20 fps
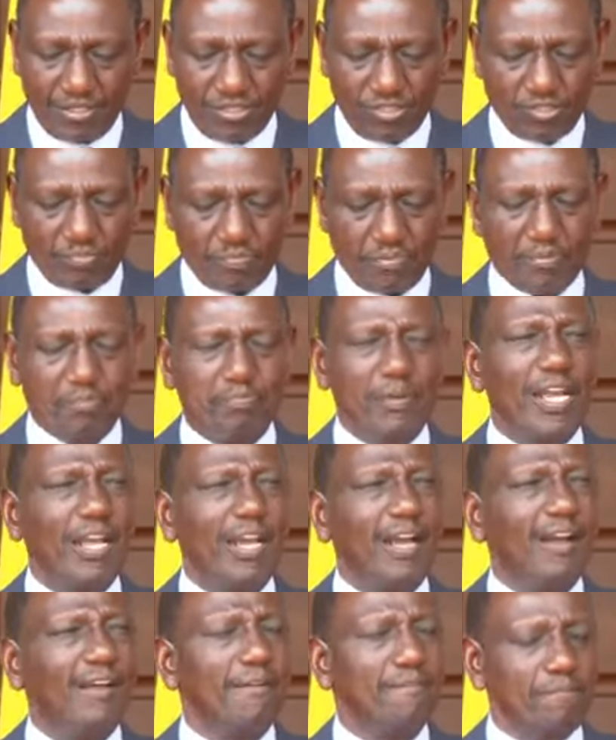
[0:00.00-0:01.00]
to
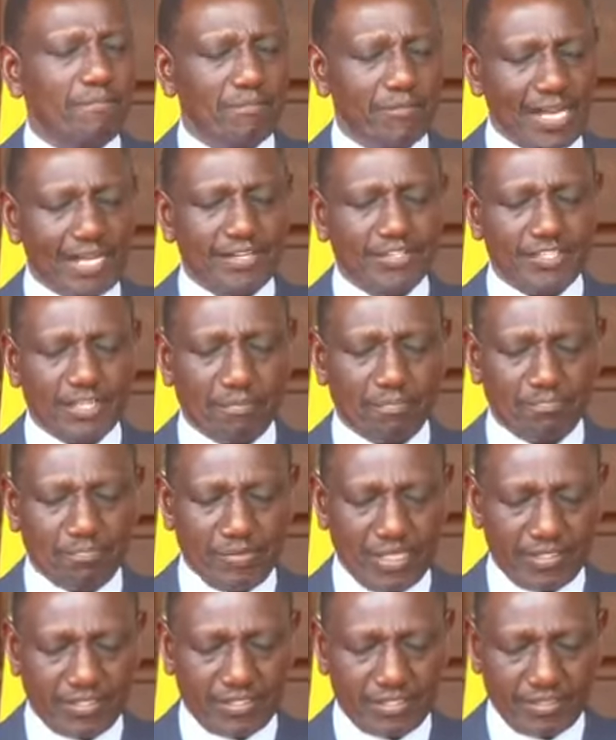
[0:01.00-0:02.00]
prepare and submit